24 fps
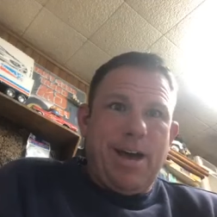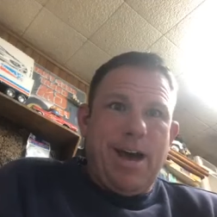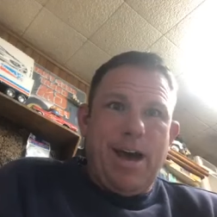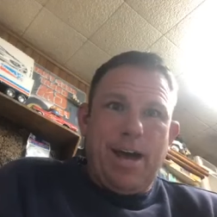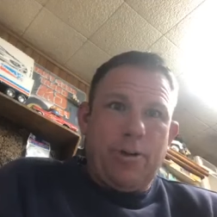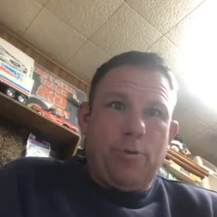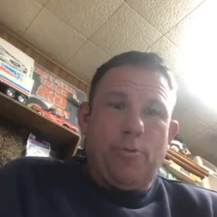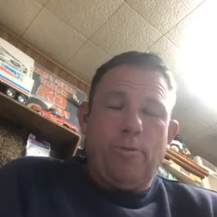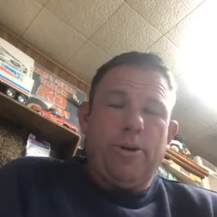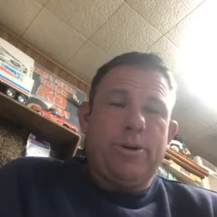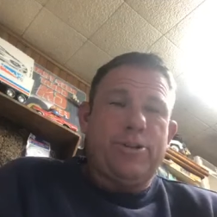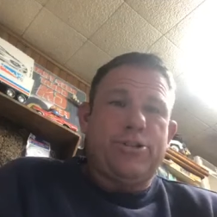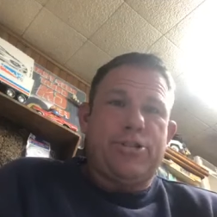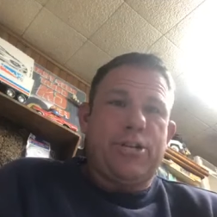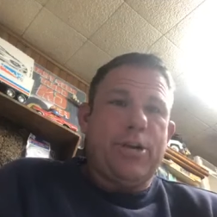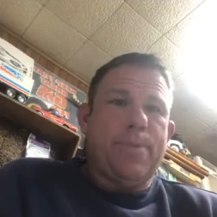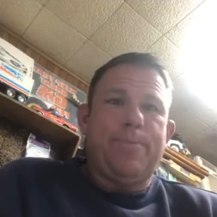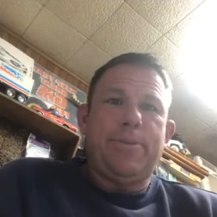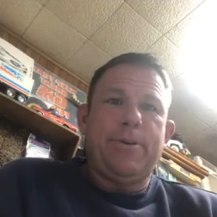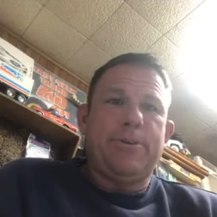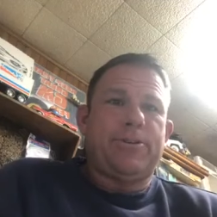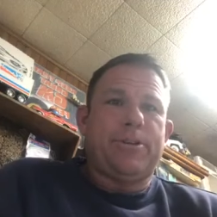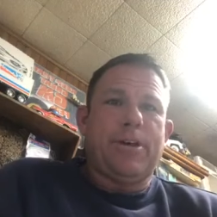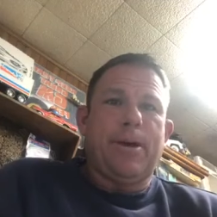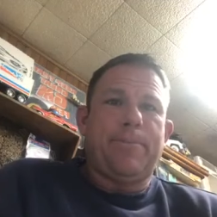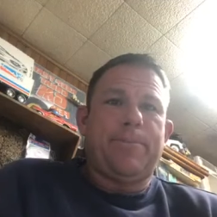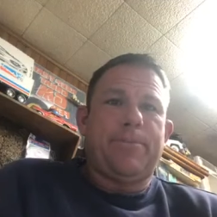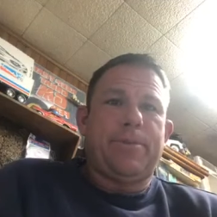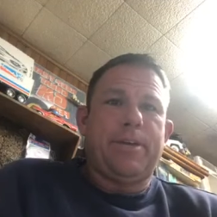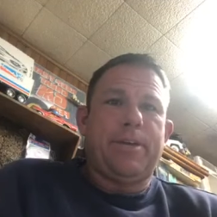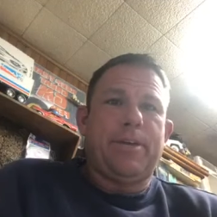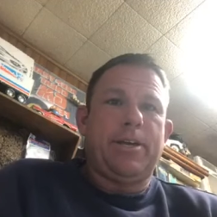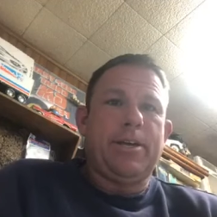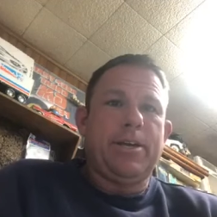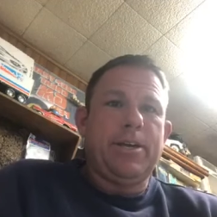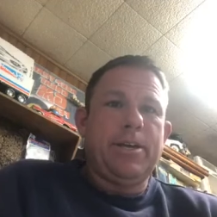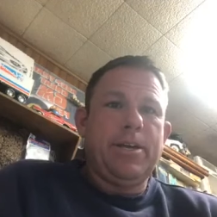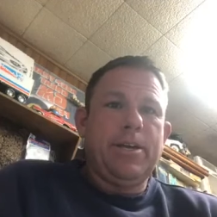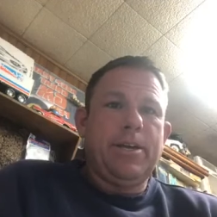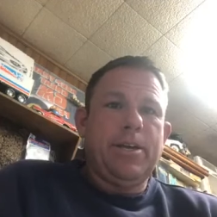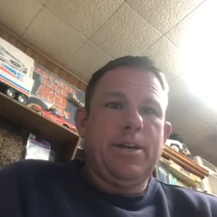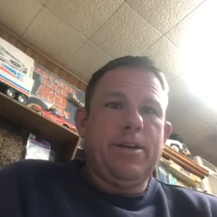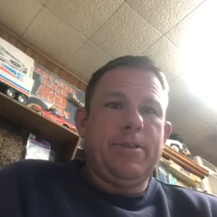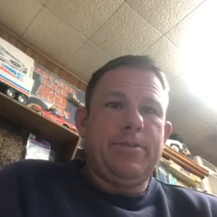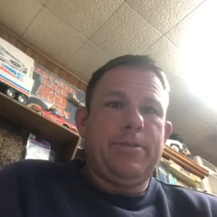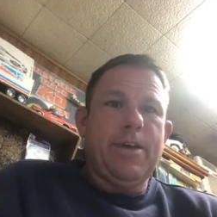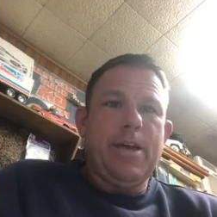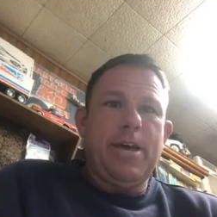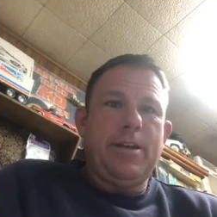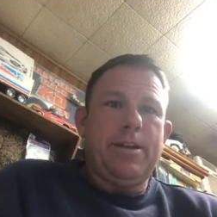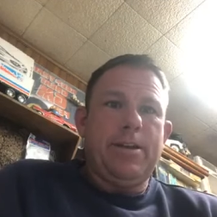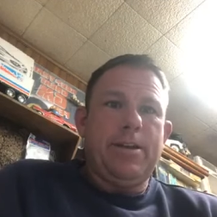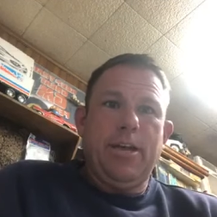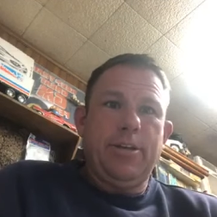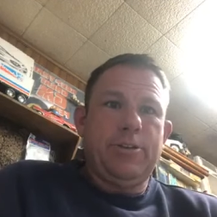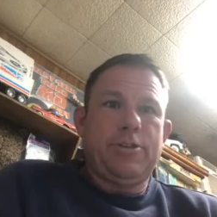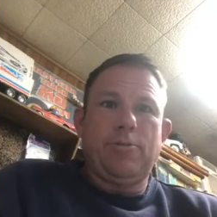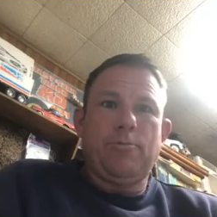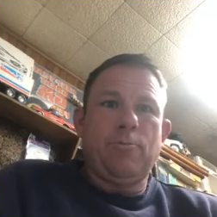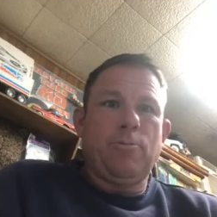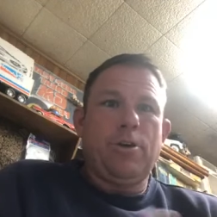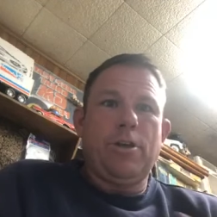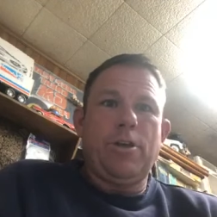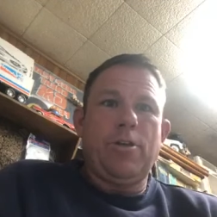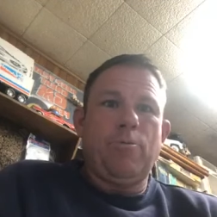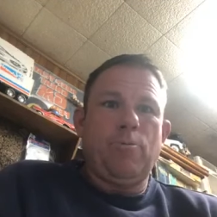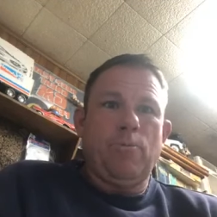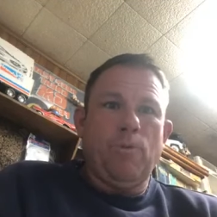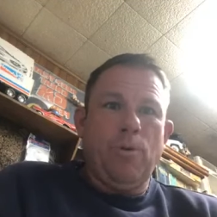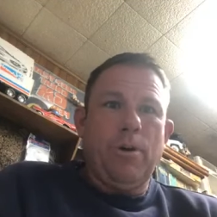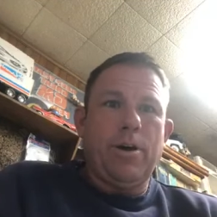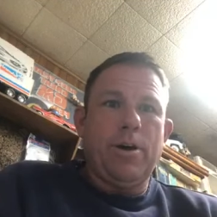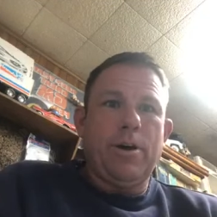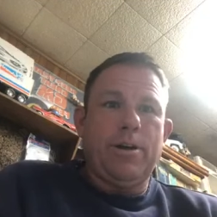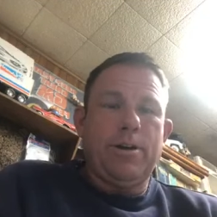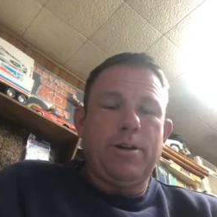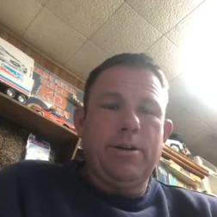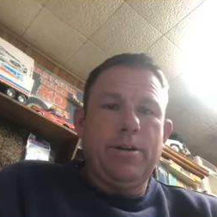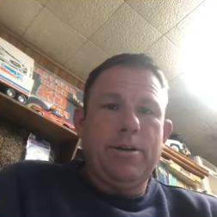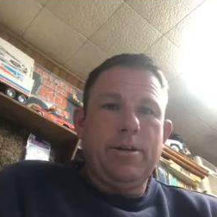I don't want to ship you something that isn't what you want.